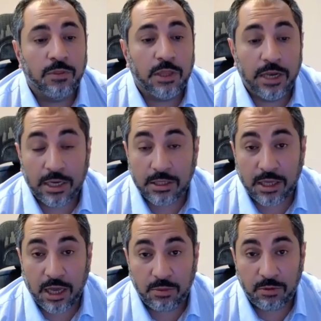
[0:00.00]
The next
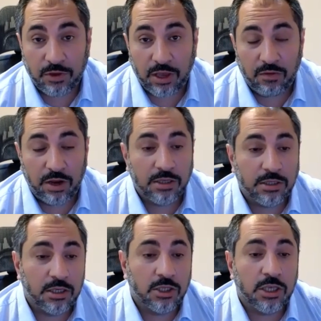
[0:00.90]
type of evidence
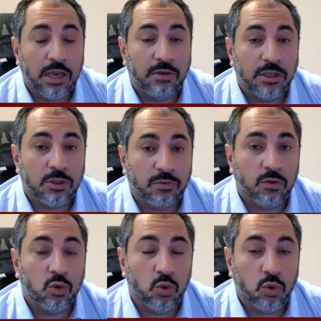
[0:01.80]
is evidence of
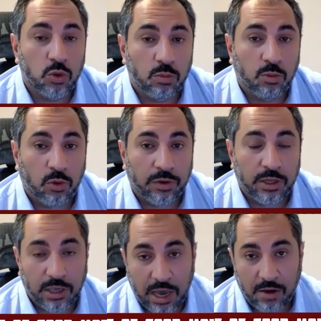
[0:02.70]
good moral
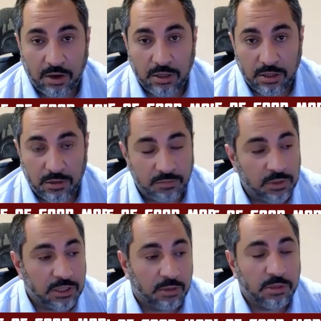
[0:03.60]
character.
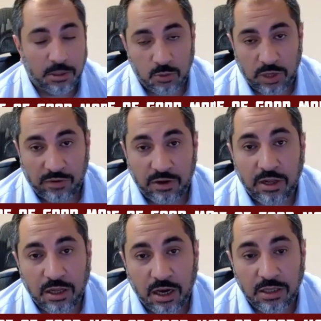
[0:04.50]
Sometimes we have
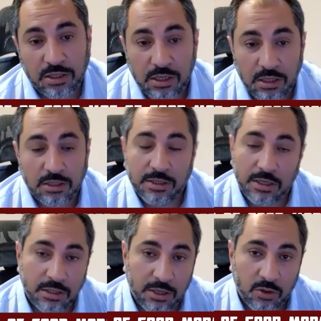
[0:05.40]
clients
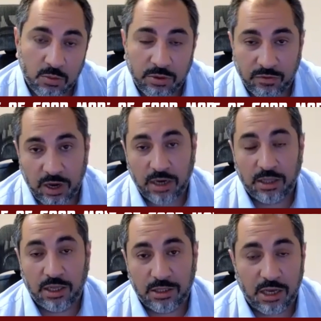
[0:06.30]
insisting on providing
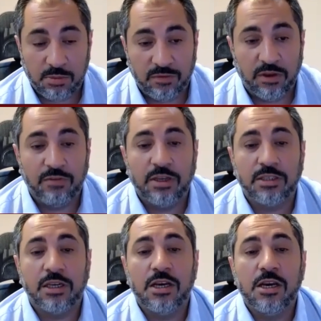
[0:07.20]
that type of
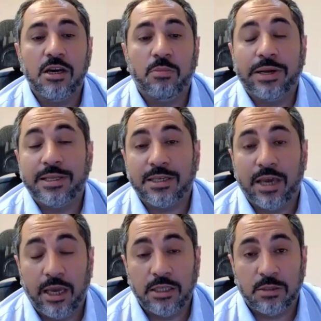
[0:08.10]
evidence, but it's
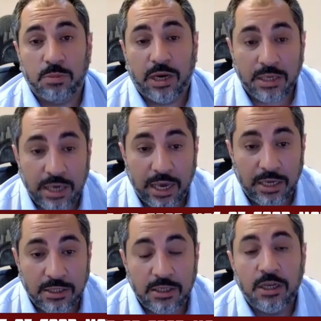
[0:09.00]
case by
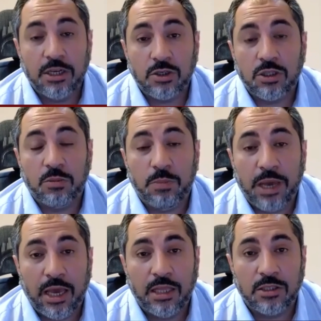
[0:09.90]
case. So it
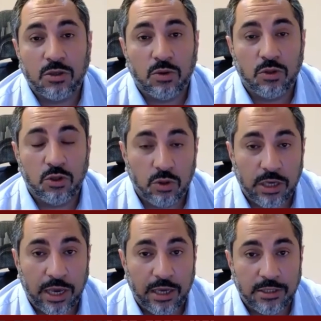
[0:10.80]
depends on your
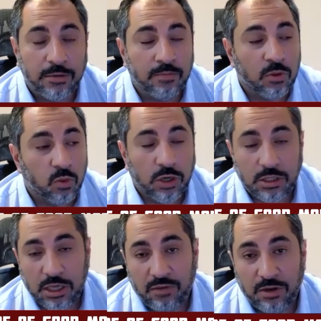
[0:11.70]
case. What
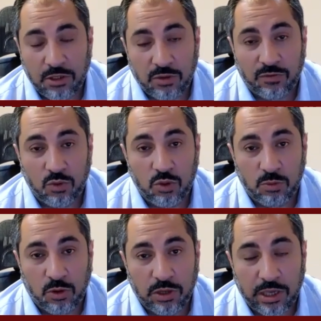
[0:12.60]
is evidence of good
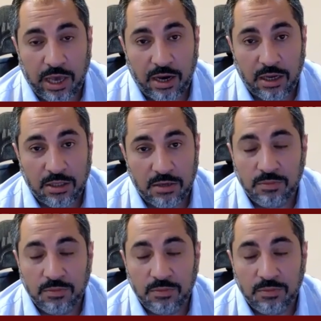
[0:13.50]
moral character?